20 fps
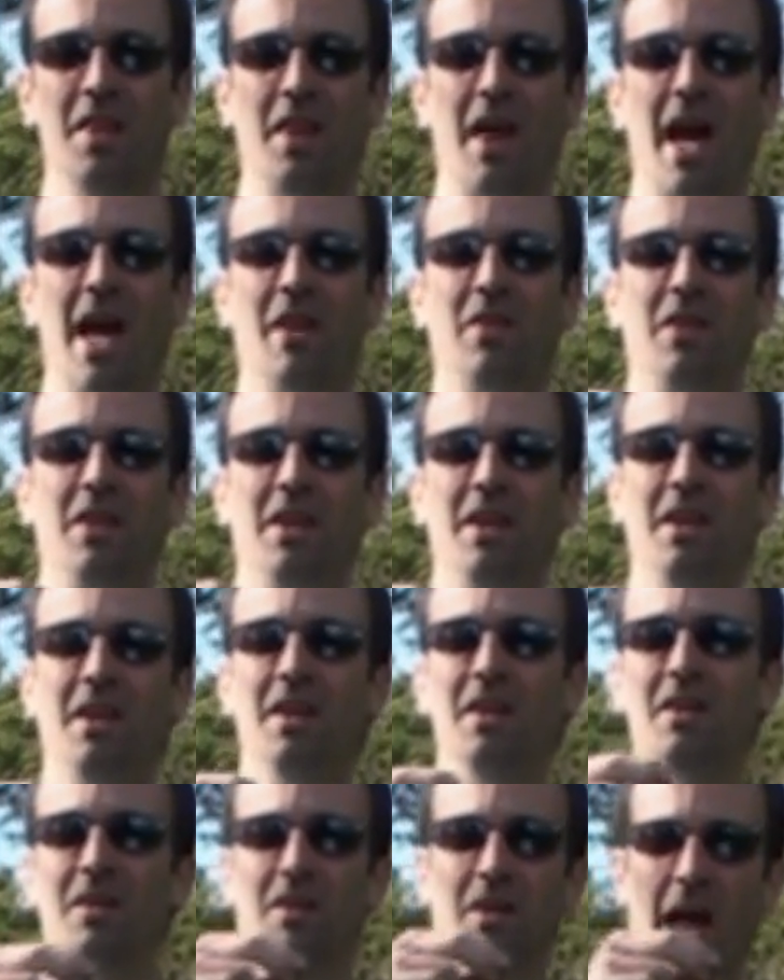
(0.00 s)
that
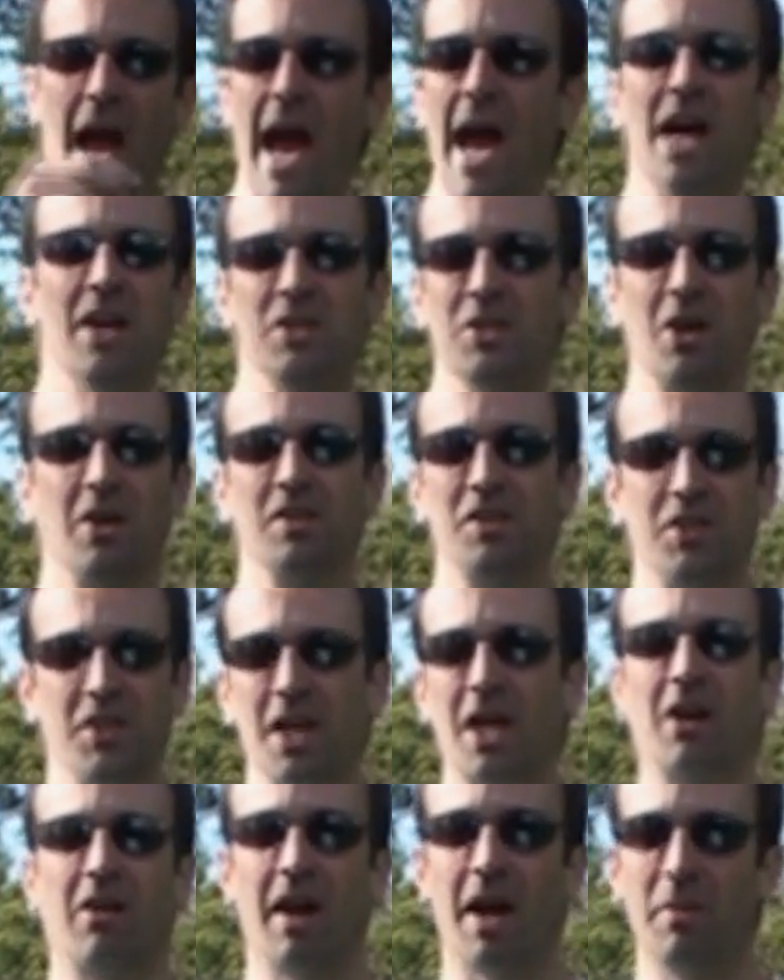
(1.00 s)
the ads on
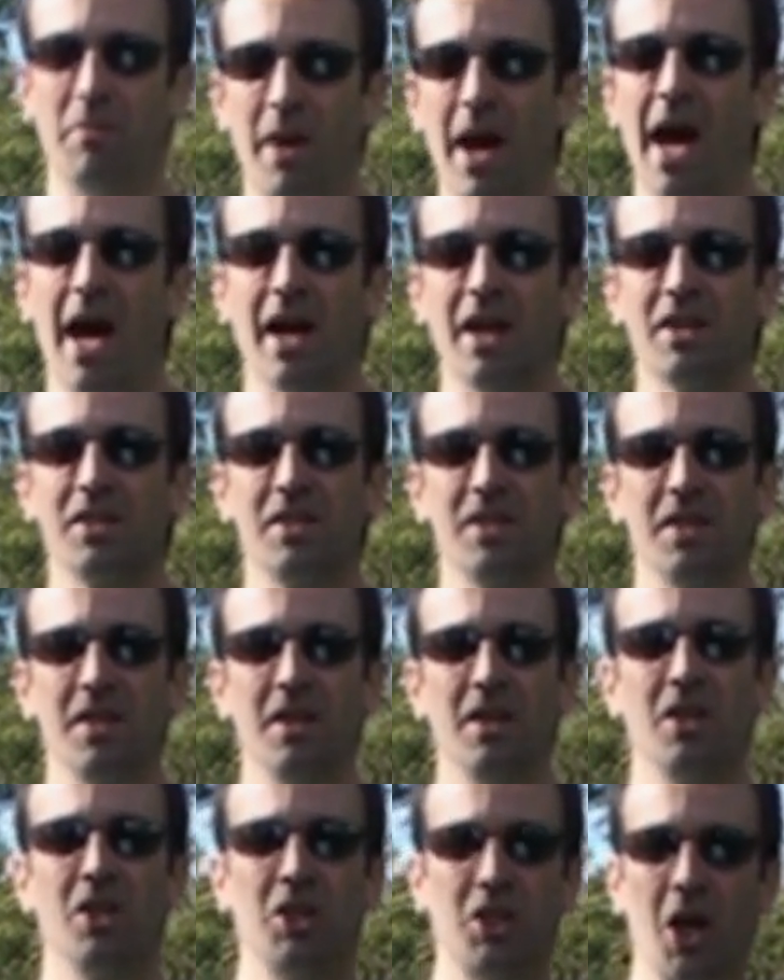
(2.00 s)
cigarette packs
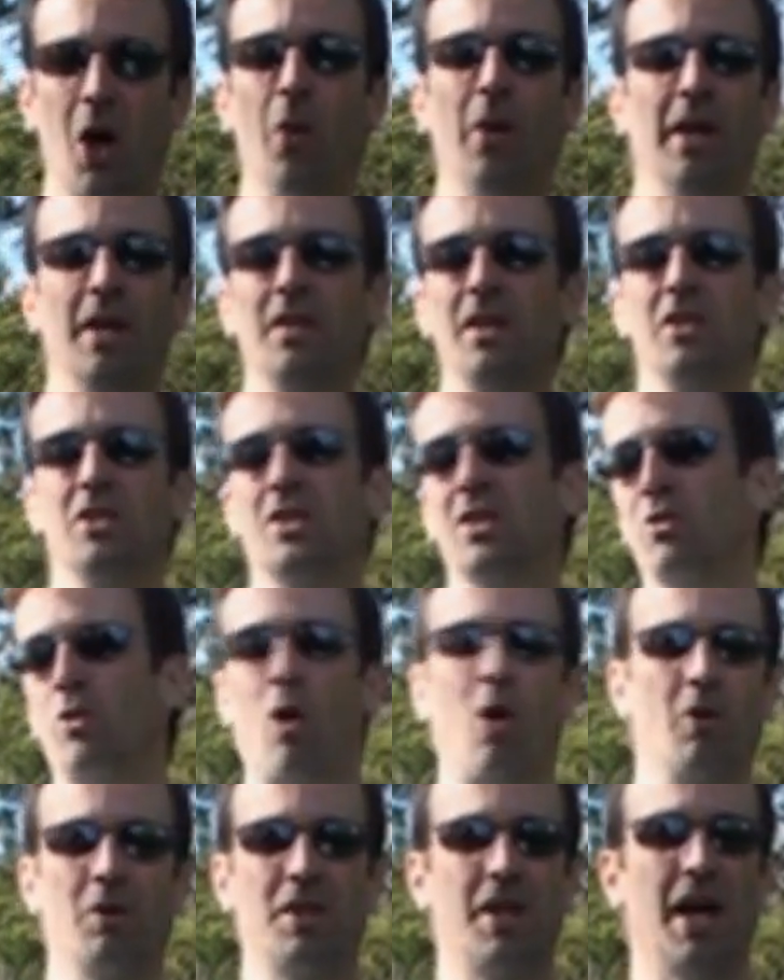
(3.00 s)
showing these
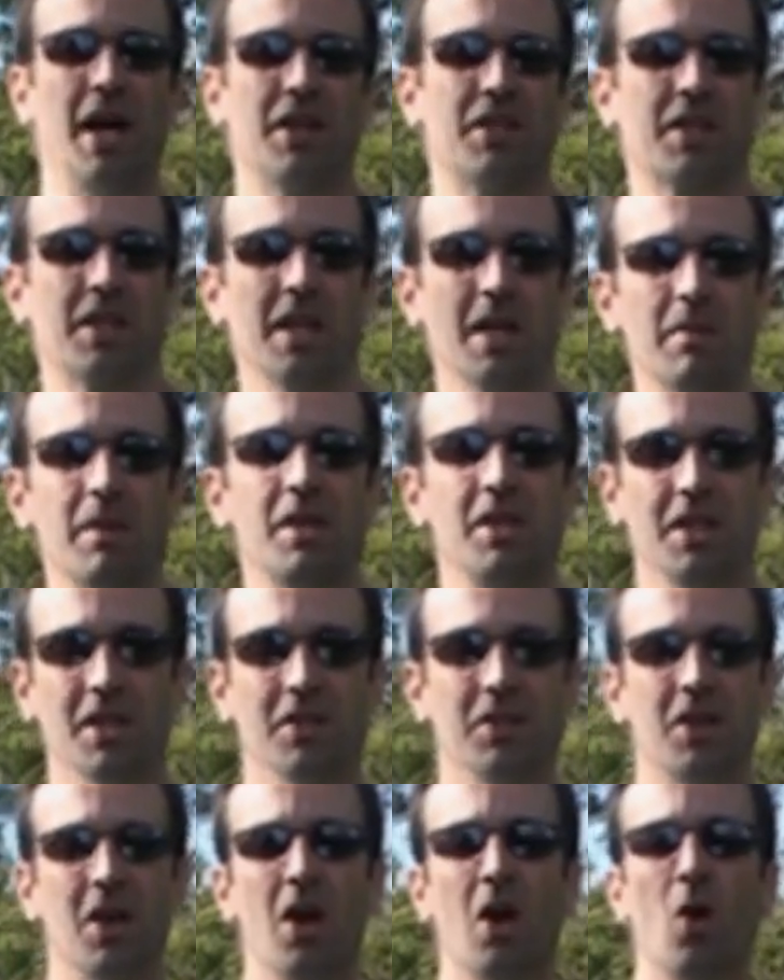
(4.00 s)
grotesque
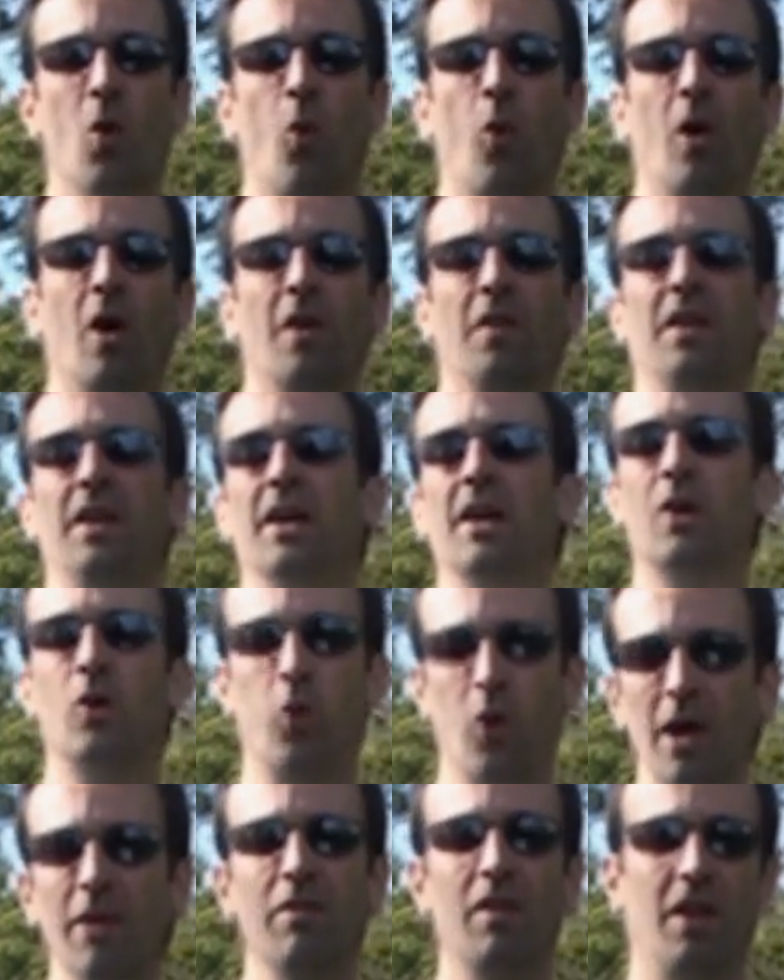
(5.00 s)
images were the
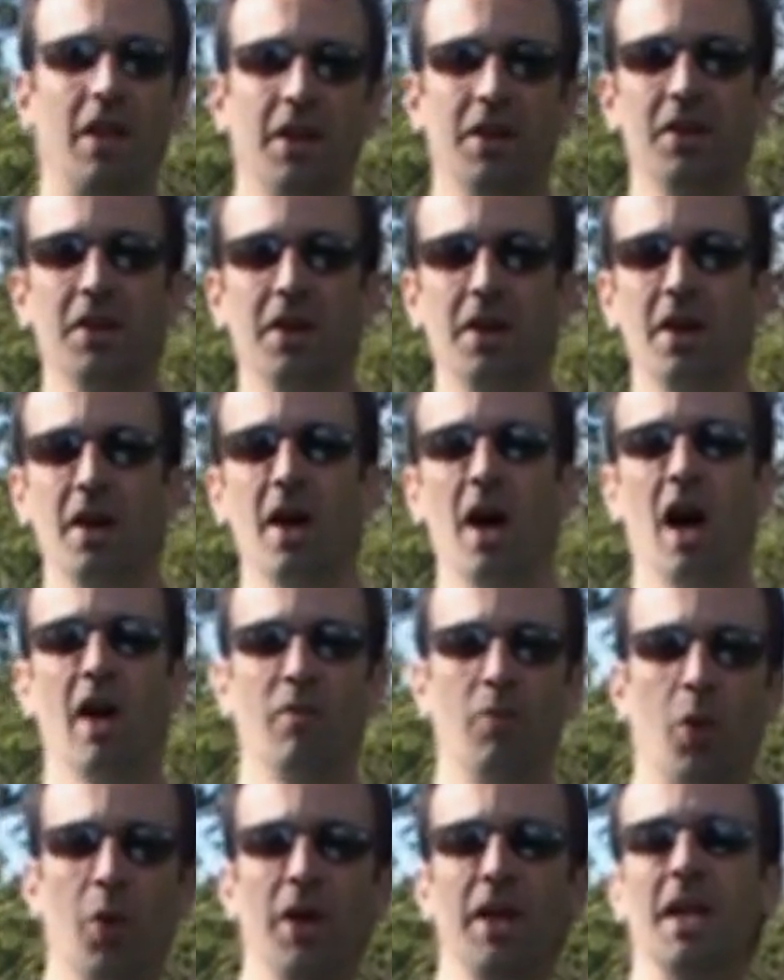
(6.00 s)
equivalent
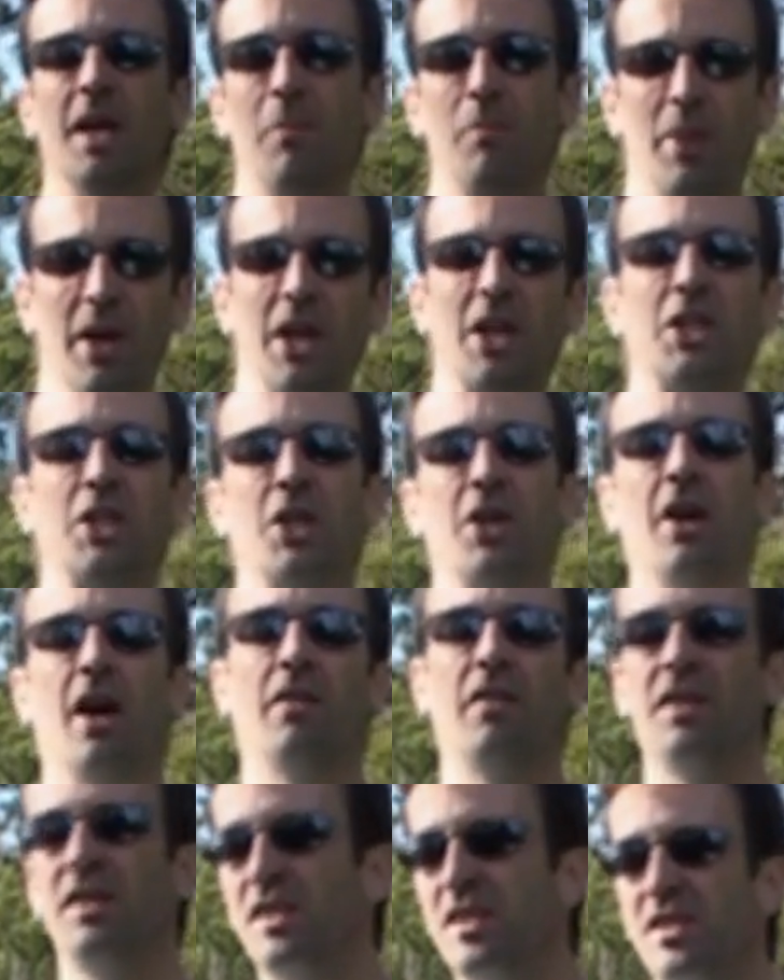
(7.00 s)
of putting a picture
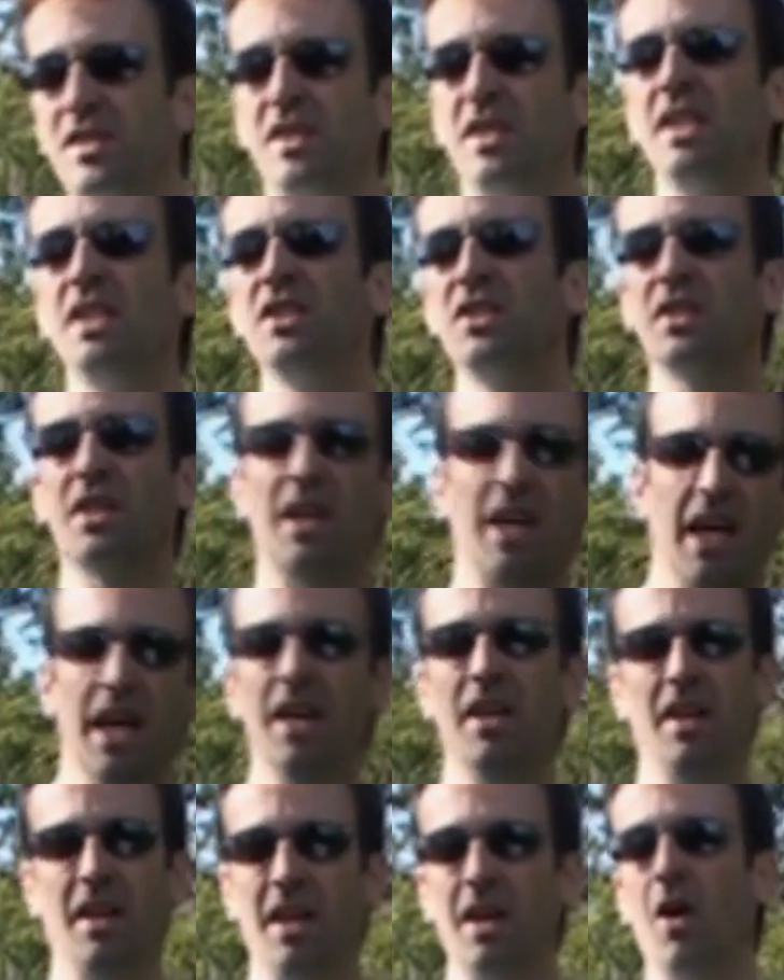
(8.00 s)
of a diseased
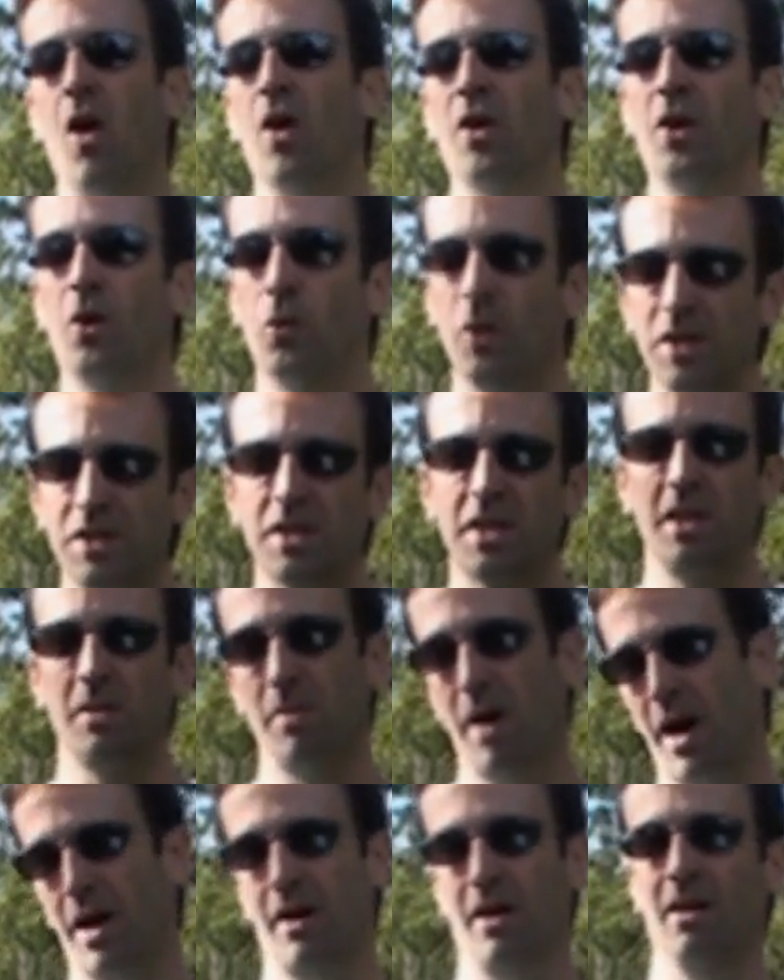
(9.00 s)
kidney on a whiskey
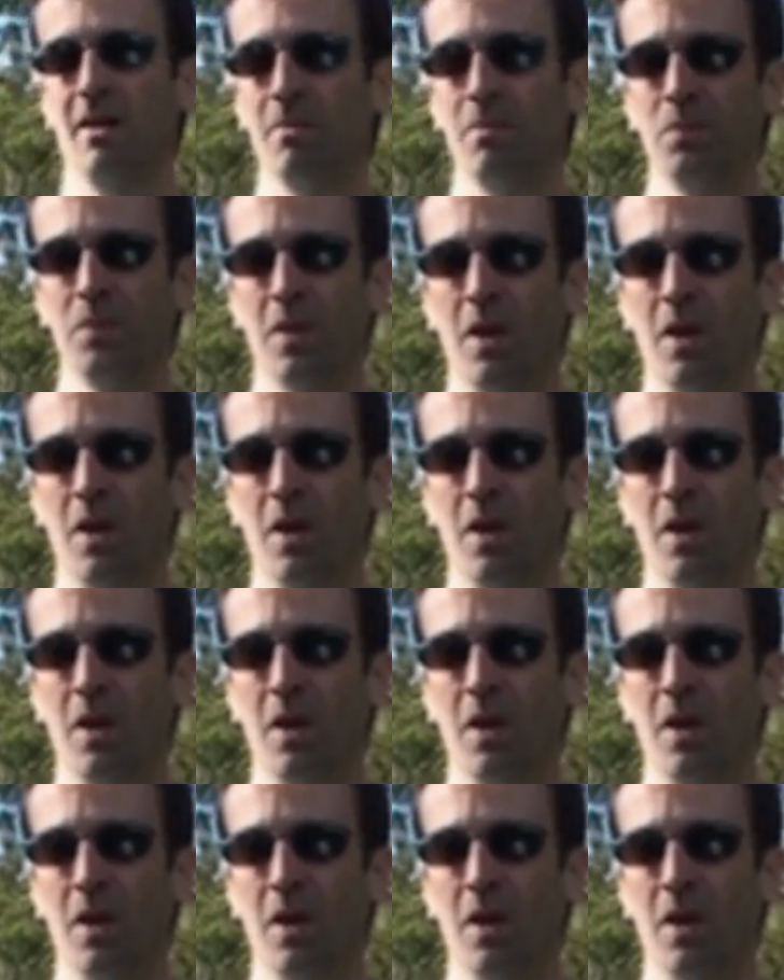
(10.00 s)
bottle